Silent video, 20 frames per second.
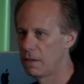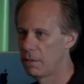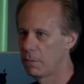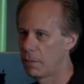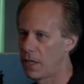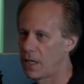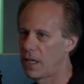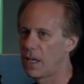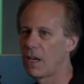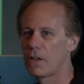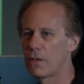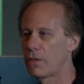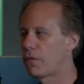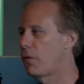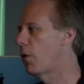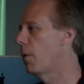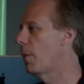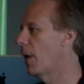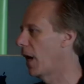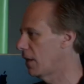depending on the
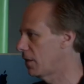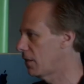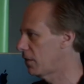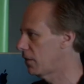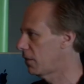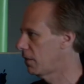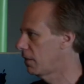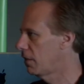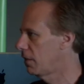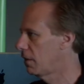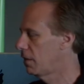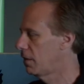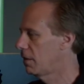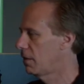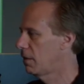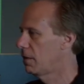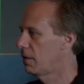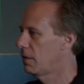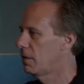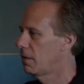formats.
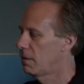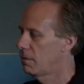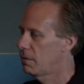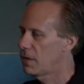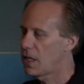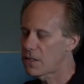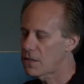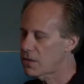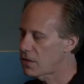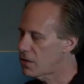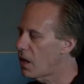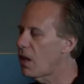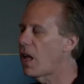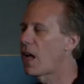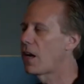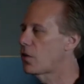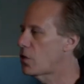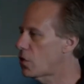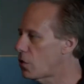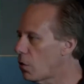That's a
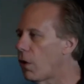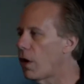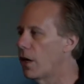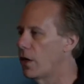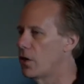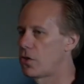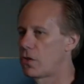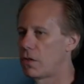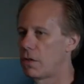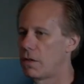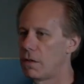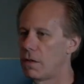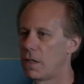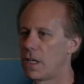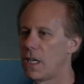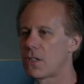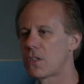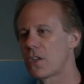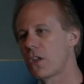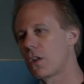lot of storage. It
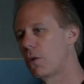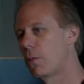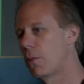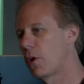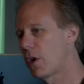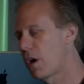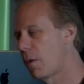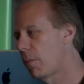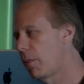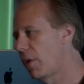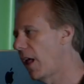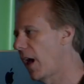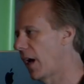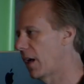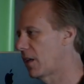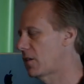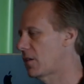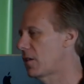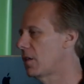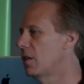gets a little more
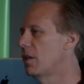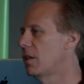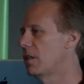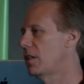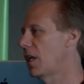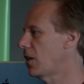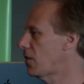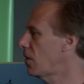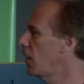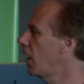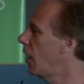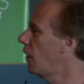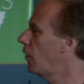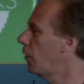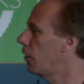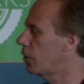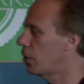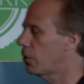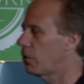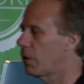complex. It takes a lot
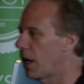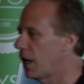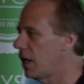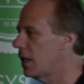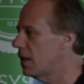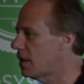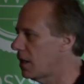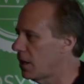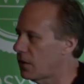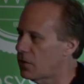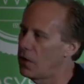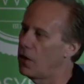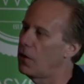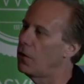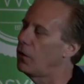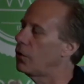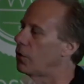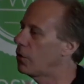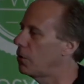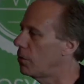longer to write it. It takes a lot
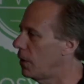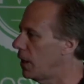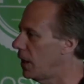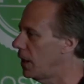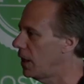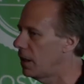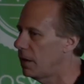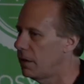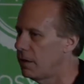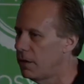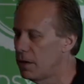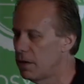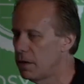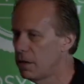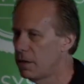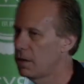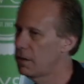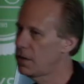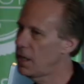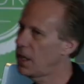longer to read it.
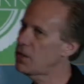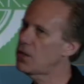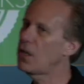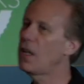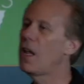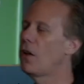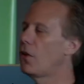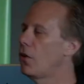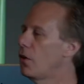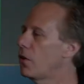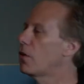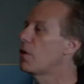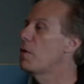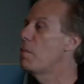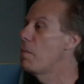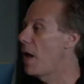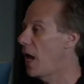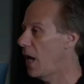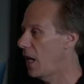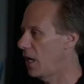It takes a lot longer to
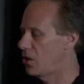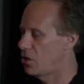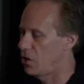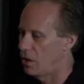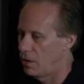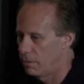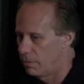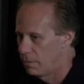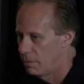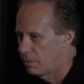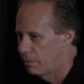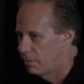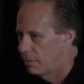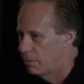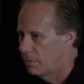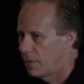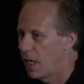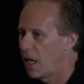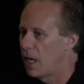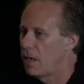manage it.
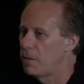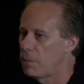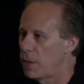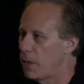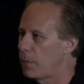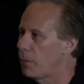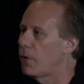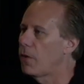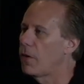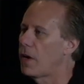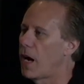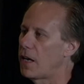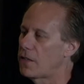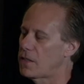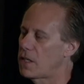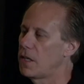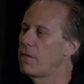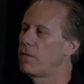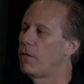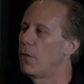And people are
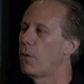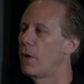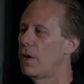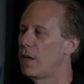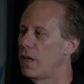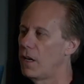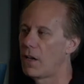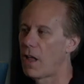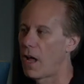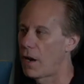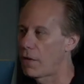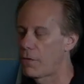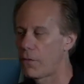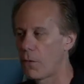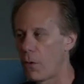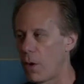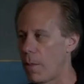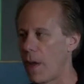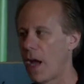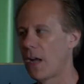asking for it in a lot of
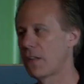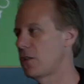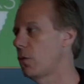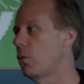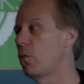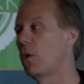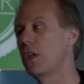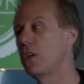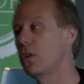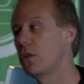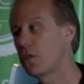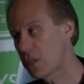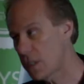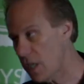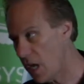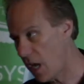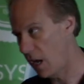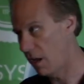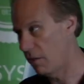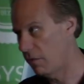formats. And what do you
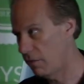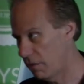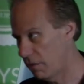save?